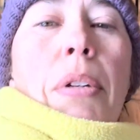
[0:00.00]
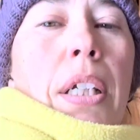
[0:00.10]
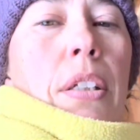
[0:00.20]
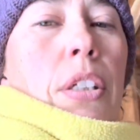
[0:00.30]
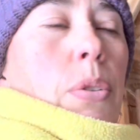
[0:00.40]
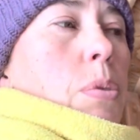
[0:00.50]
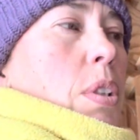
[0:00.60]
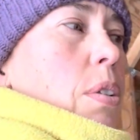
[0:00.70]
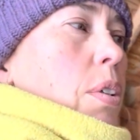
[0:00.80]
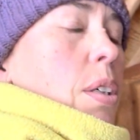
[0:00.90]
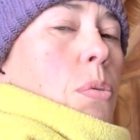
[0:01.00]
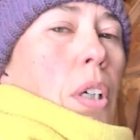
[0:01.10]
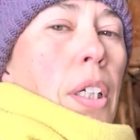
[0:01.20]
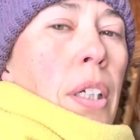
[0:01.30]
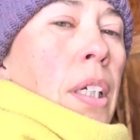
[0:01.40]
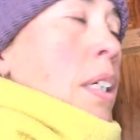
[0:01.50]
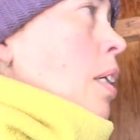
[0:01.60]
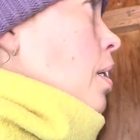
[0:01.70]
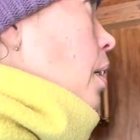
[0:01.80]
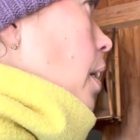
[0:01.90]
back into it without a lot of work.
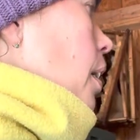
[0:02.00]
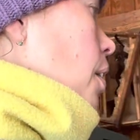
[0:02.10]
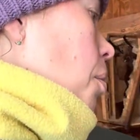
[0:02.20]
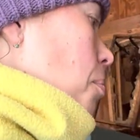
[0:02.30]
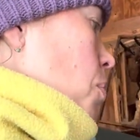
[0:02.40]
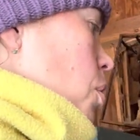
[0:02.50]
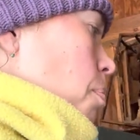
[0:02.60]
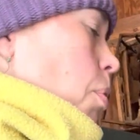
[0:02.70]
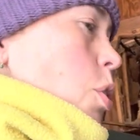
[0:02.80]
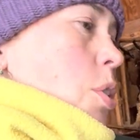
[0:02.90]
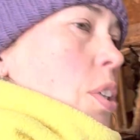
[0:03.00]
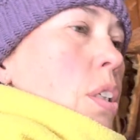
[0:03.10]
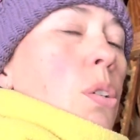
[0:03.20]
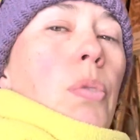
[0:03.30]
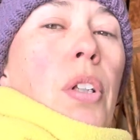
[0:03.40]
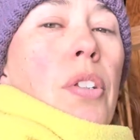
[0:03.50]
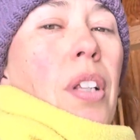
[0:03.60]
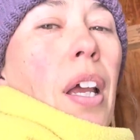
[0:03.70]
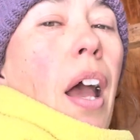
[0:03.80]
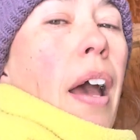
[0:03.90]
I end up just purchasing new ones
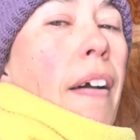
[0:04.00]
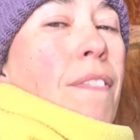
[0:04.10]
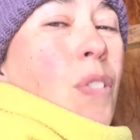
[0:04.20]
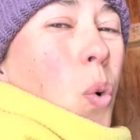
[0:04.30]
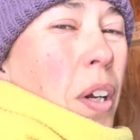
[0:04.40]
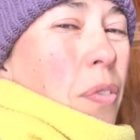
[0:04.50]
and I have quite a